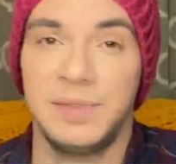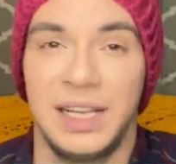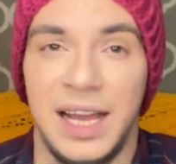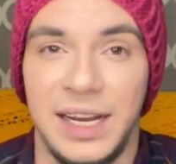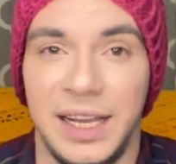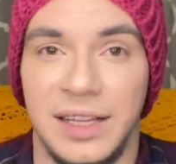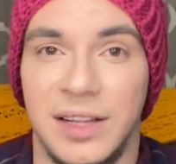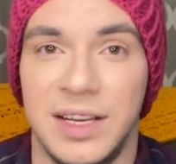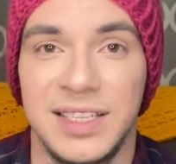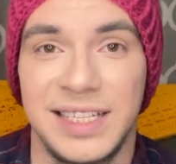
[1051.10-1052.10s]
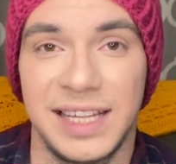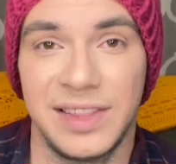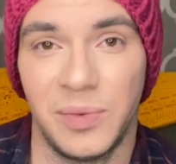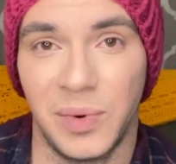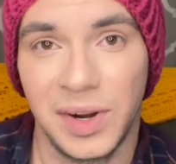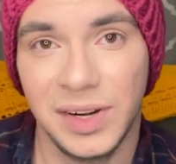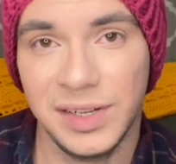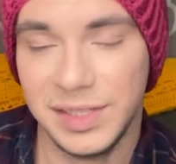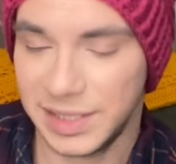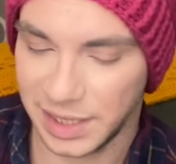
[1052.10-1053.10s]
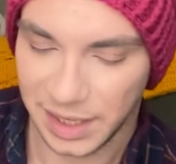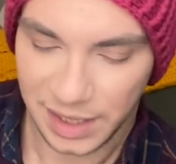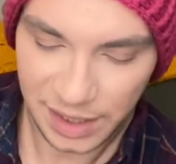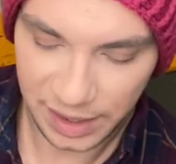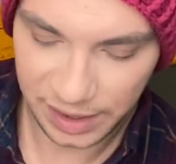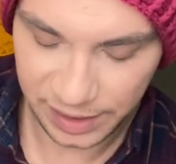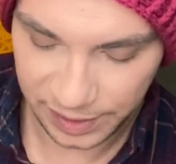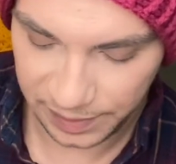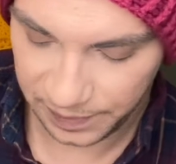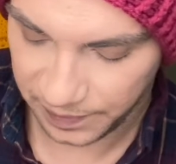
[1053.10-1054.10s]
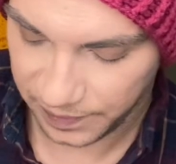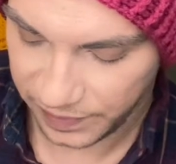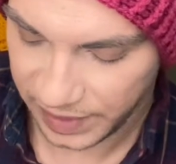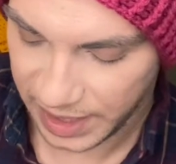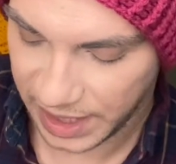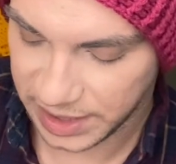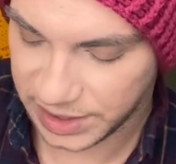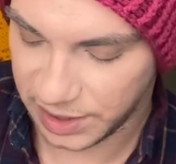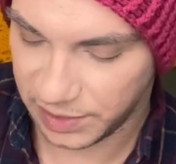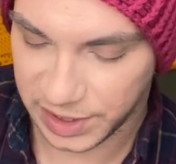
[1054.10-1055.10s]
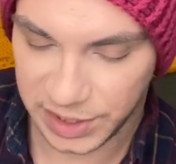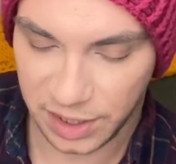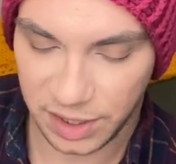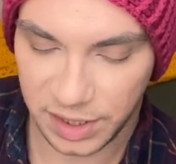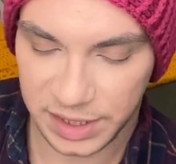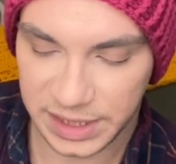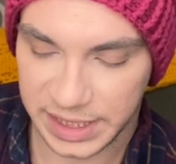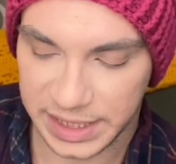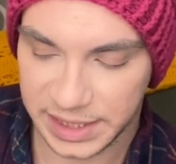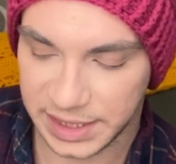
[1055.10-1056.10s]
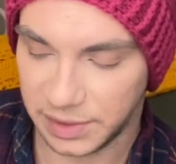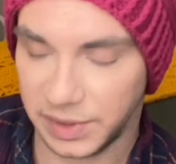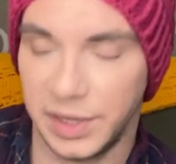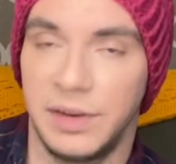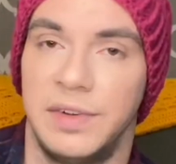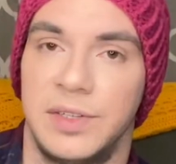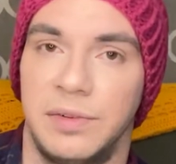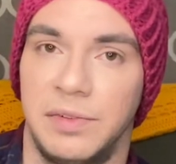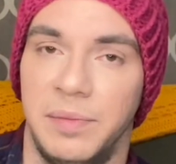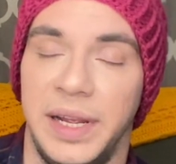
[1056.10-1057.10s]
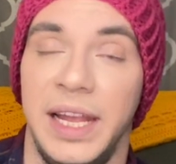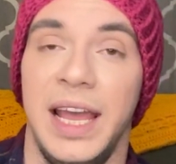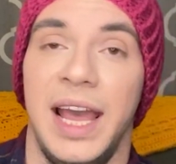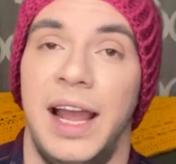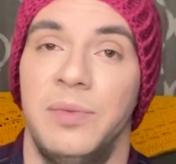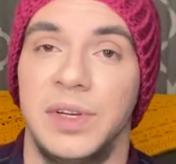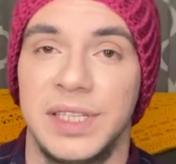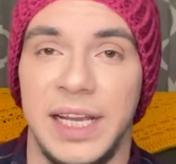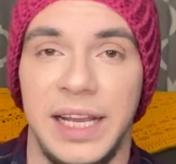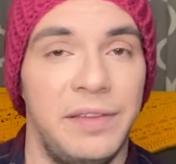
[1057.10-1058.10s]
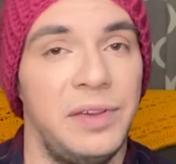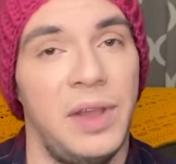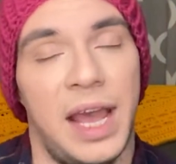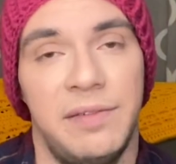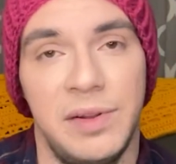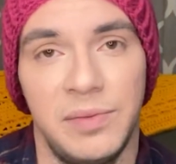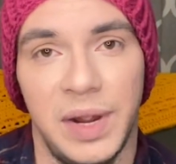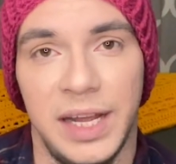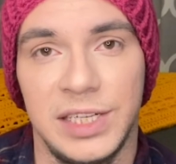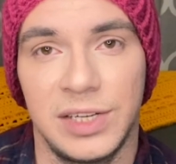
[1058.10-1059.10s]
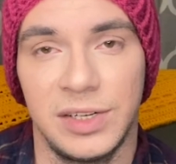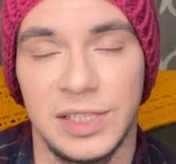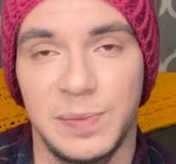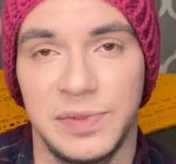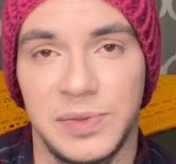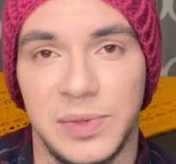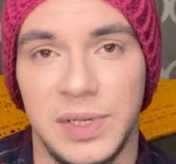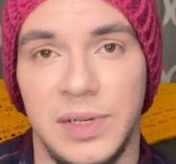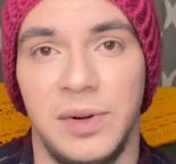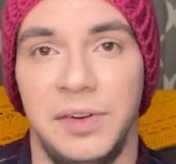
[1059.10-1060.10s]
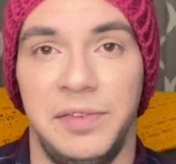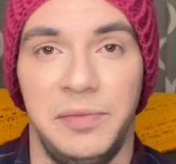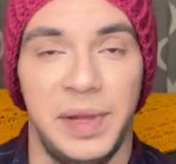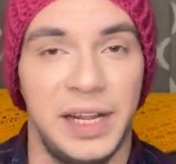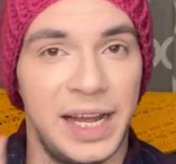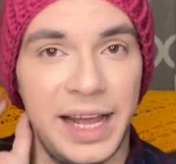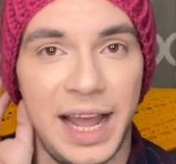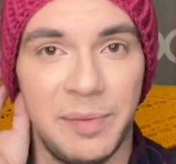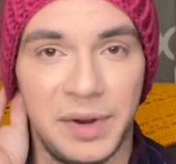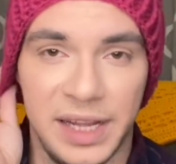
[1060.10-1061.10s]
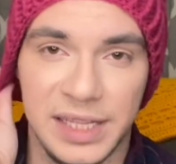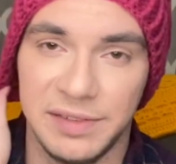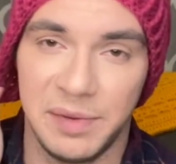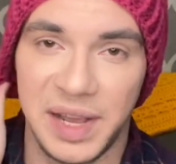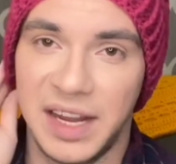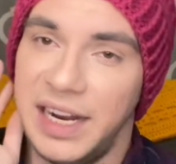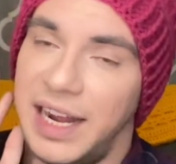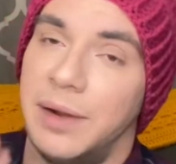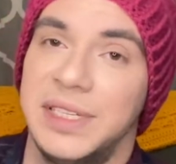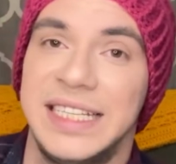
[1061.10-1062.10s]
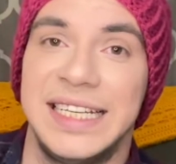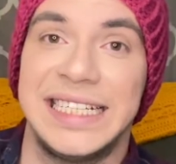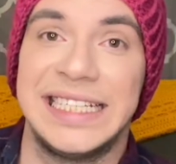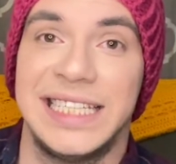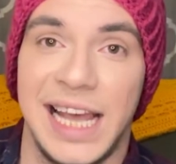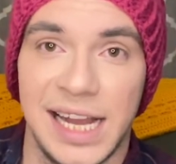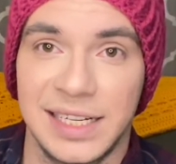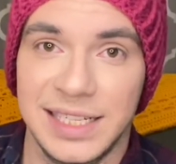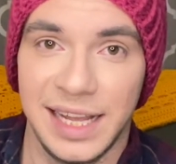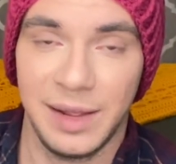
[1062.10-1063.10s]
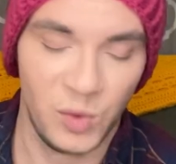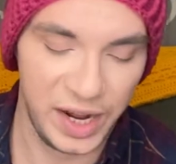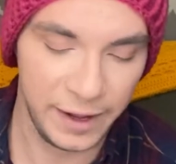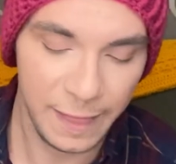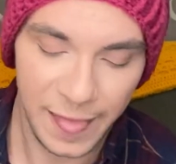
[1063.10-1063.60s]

I kind of get lost in the words. Um, and so a chart is a really good visual for me. I will say if you haven't read charts before or if you've been kind of apprehensive about it, I was the exact same way.